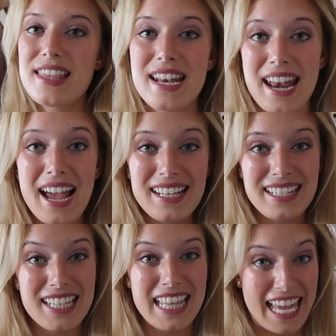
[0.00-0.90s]
The
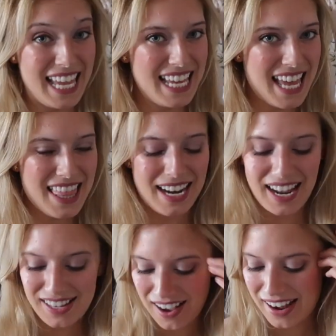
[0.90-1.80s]
next thing that
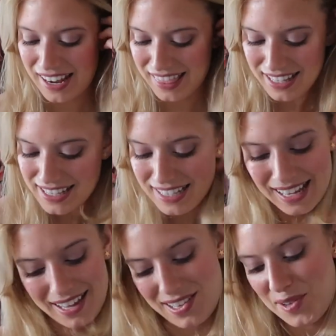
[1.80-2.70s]
I got in the
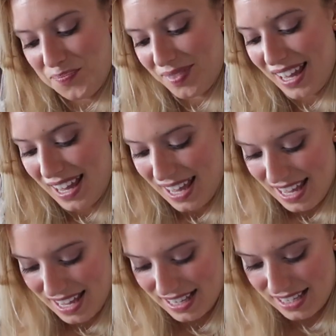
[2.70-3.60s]
sale
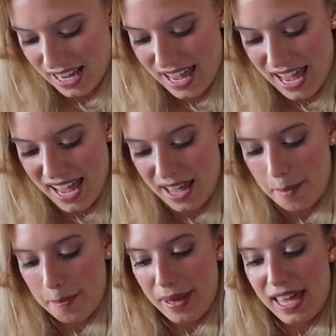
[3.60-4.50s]
is
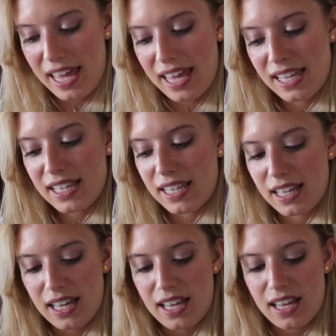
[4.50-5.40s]
a pink
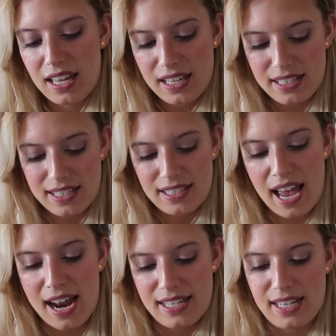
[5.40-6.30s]

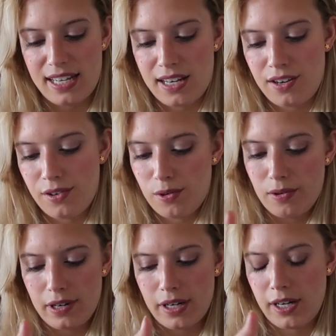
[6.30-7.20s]
satin
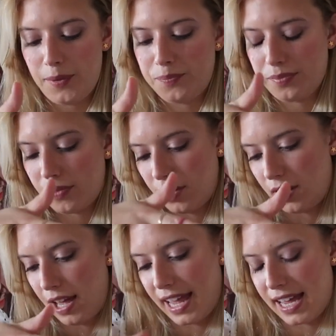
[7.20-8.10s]
or
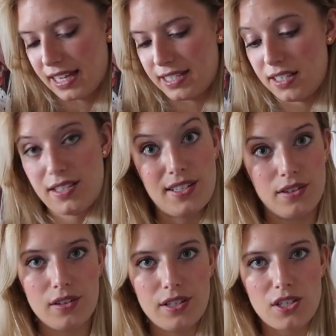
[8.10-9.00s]
I guess
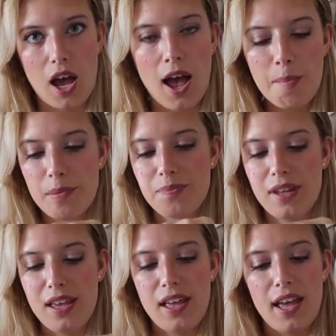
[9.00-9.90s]
silk top.
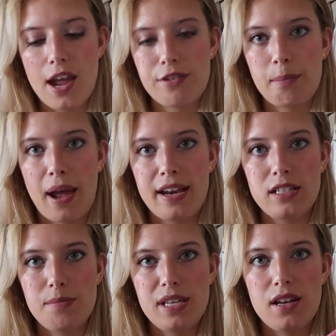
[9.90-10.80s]
It
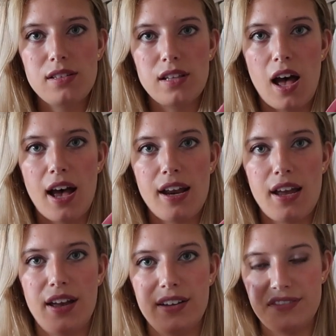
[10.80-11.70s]
reminds me a
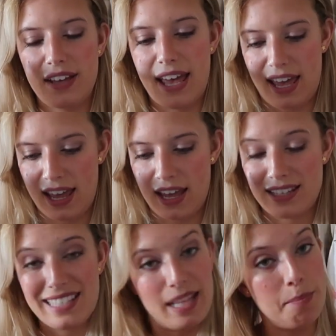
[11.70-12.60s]
lot of a
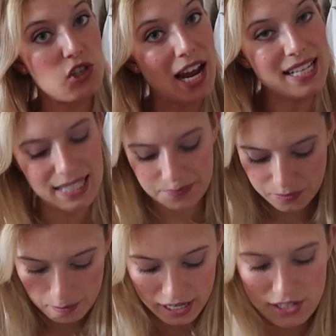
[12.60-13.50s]
slip dress,
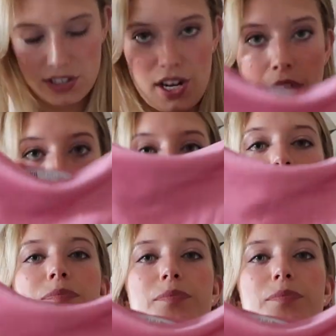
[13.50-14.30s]
but it's a top.